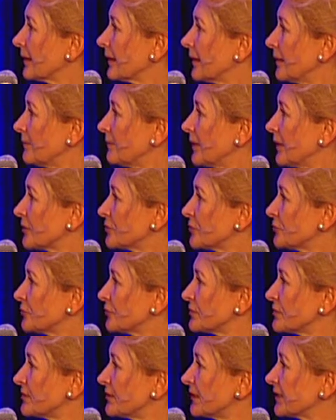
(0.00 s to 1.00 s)

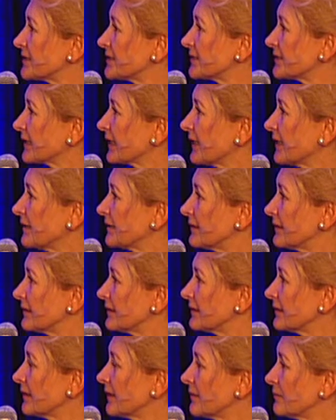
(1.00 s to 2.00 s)
APR246
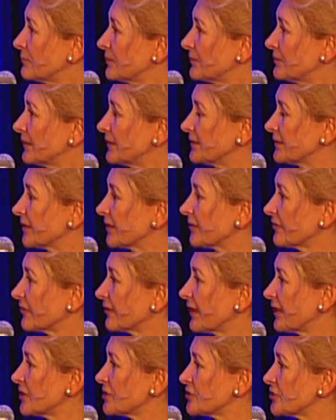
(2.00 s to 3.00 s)
can prevent
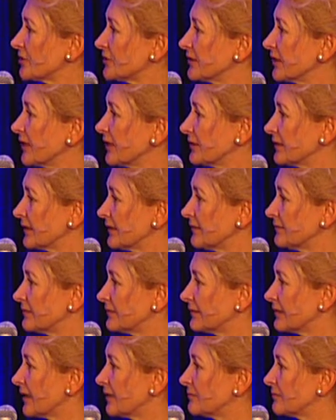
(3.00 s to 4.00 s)
aggregation and
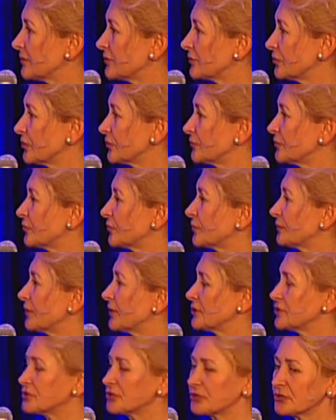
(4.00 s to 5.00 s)
even amyloid
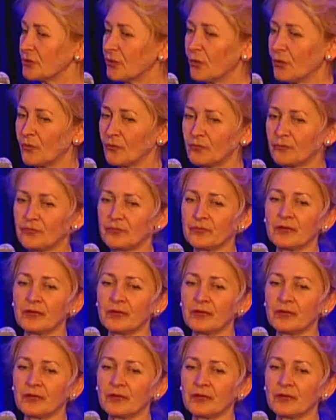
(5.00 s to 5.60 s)
formation of